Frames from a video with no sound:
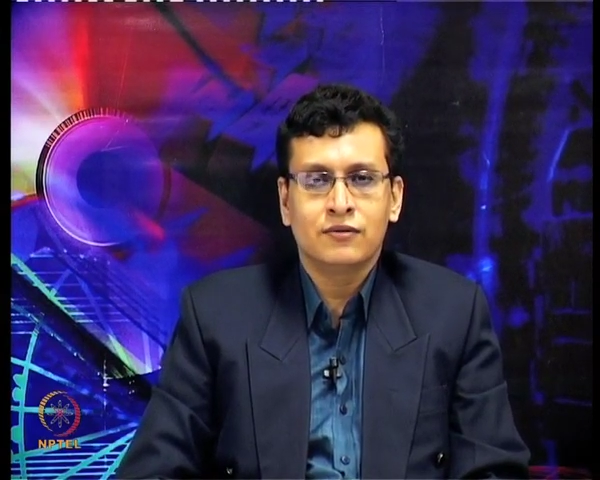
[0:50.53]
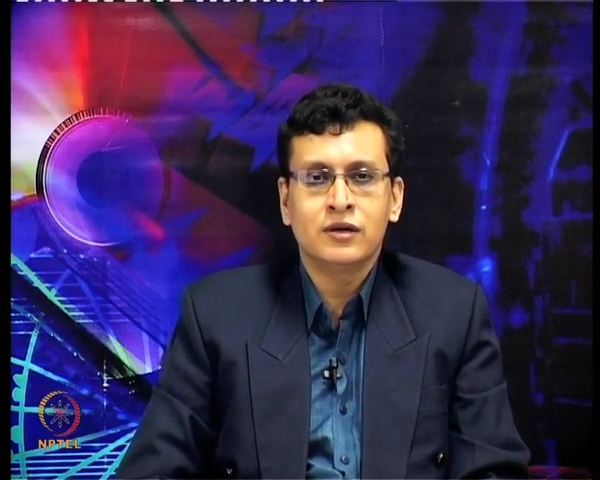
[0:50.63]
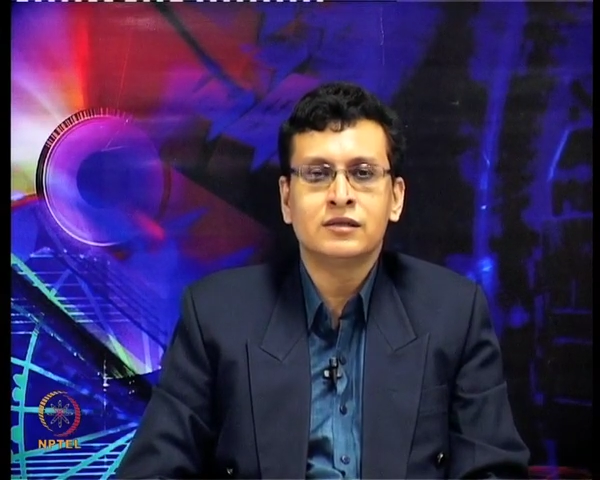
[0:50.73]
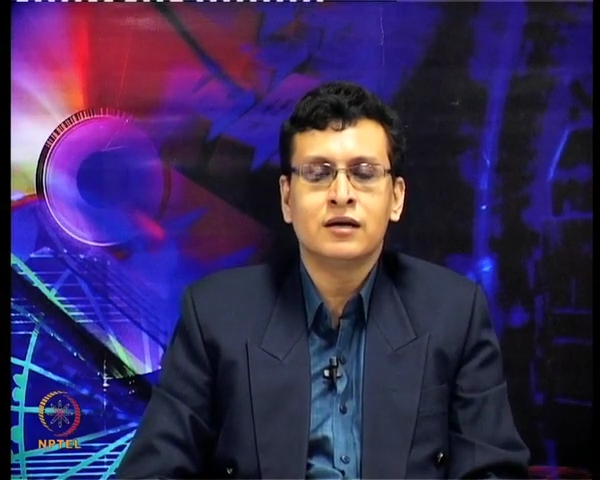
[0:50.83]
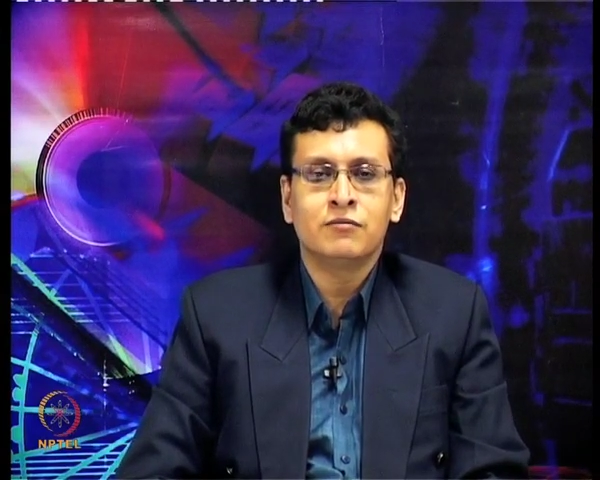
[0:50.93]

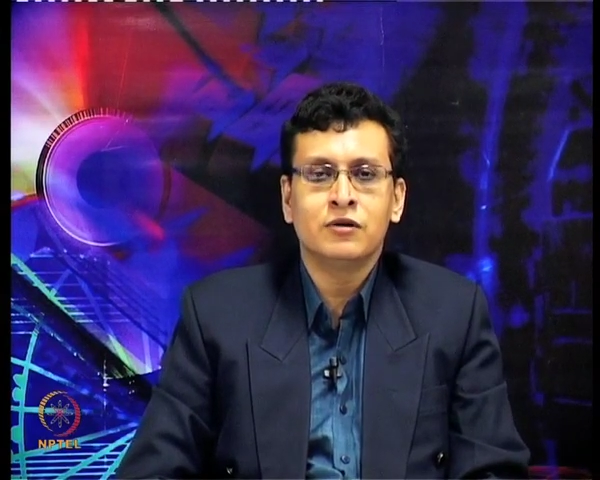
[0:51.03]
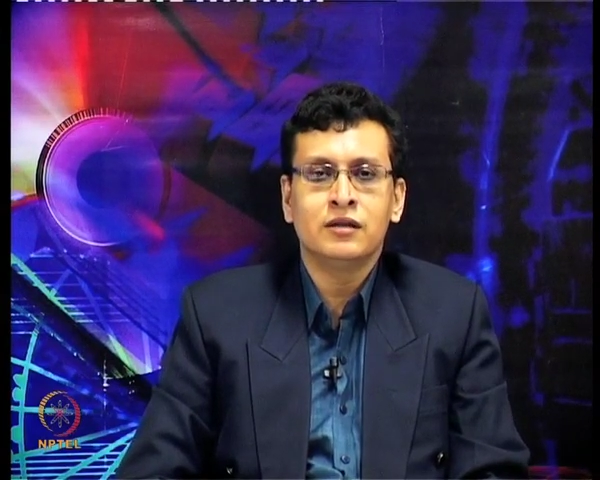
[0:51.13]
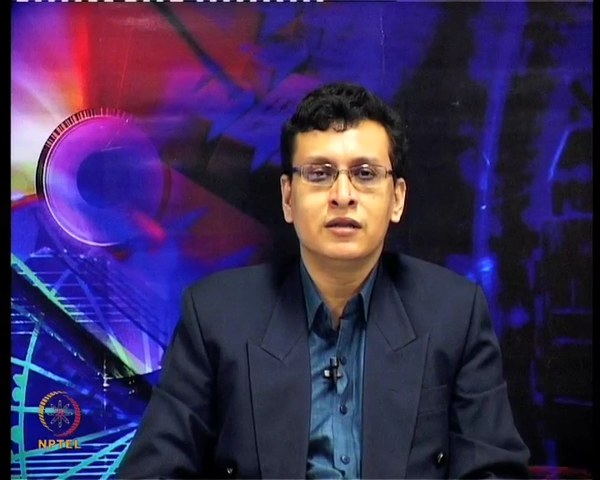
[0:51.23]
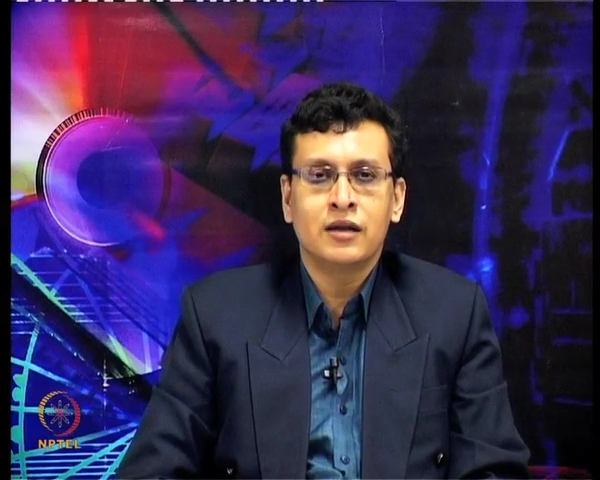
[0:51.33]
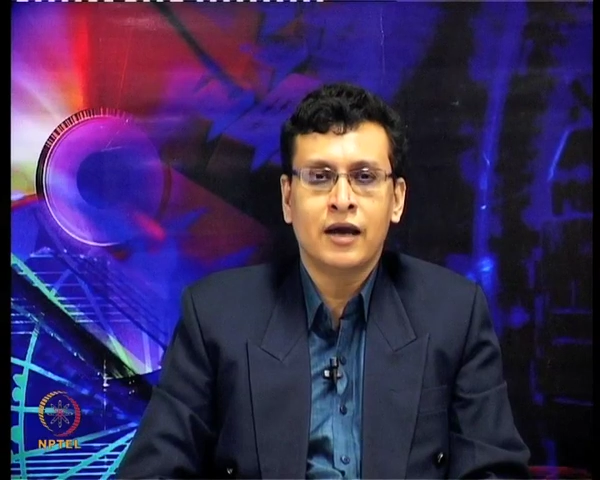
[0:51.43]
For example,
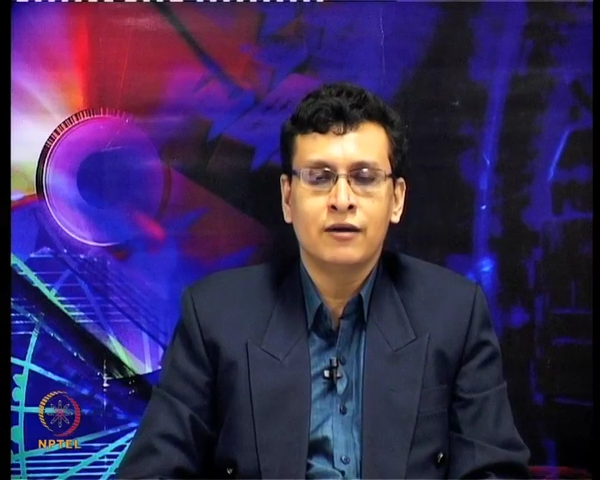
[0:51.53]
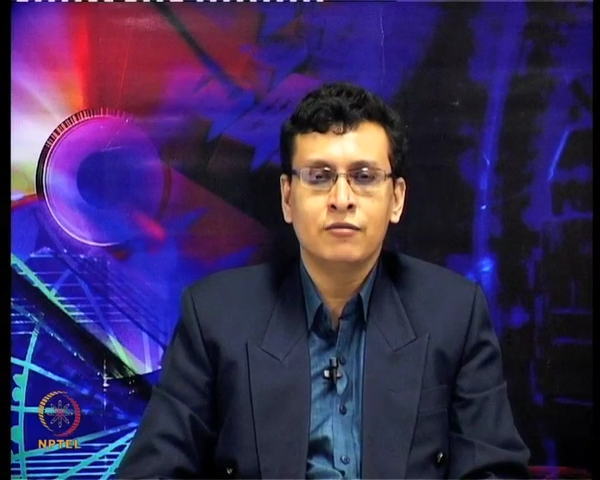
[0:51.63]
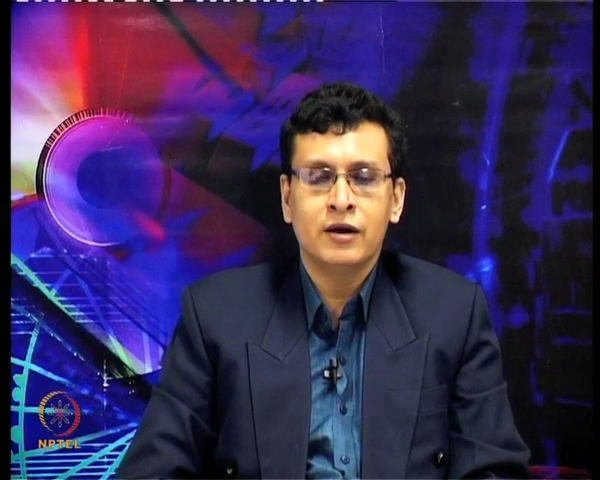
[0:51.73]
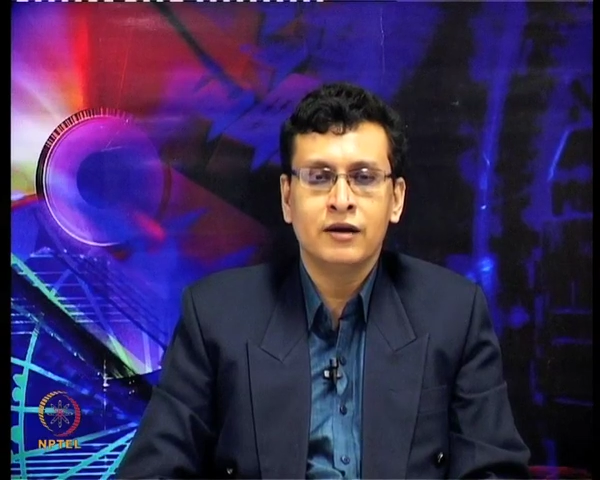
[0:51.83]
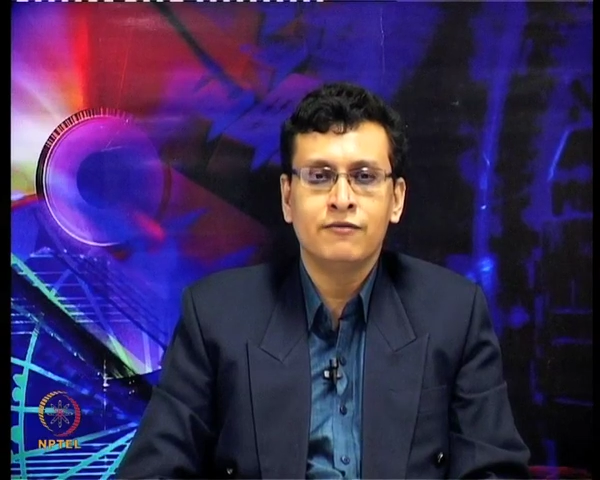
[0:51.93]
in the
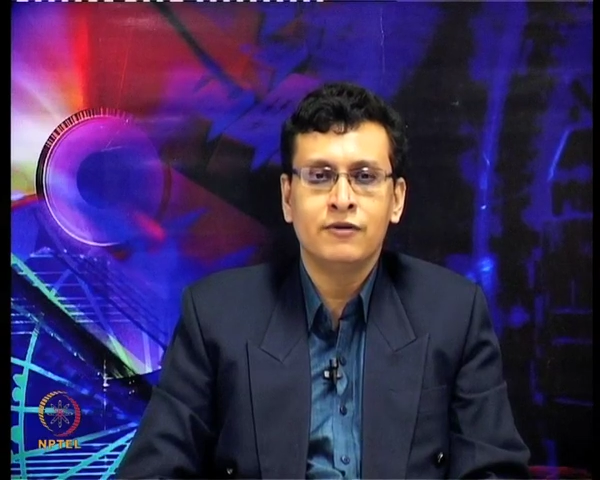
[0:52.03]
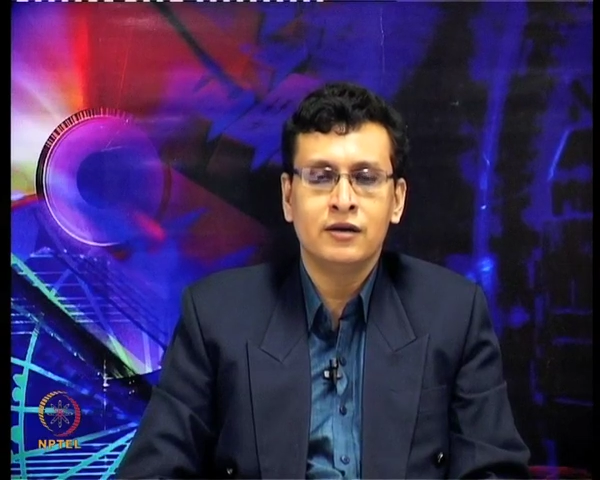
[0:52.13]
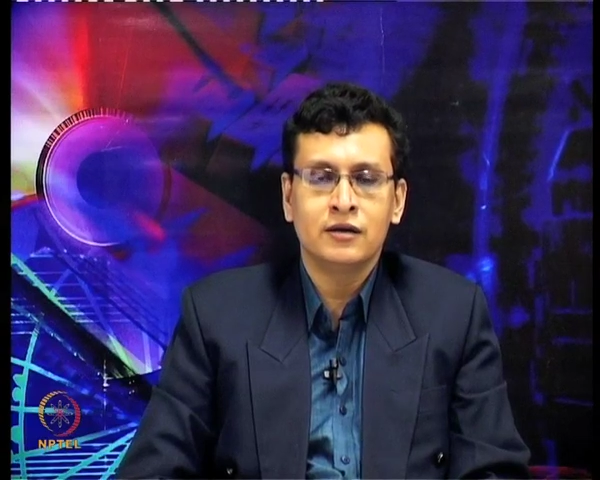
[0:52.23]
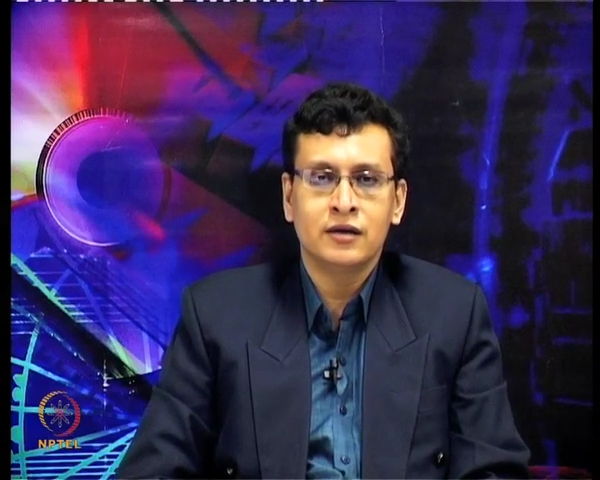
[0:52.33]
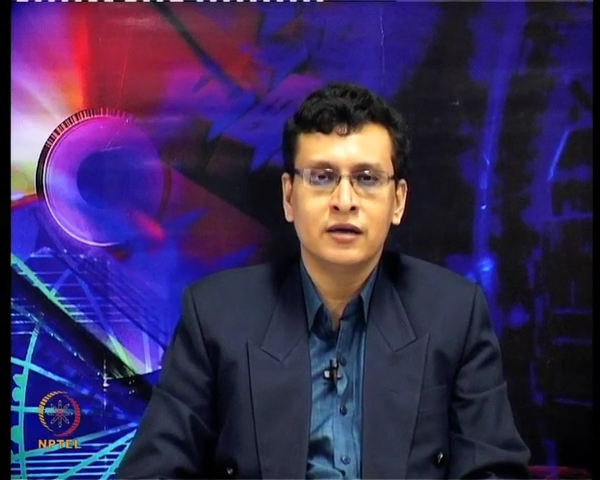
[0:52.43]
narrowband filter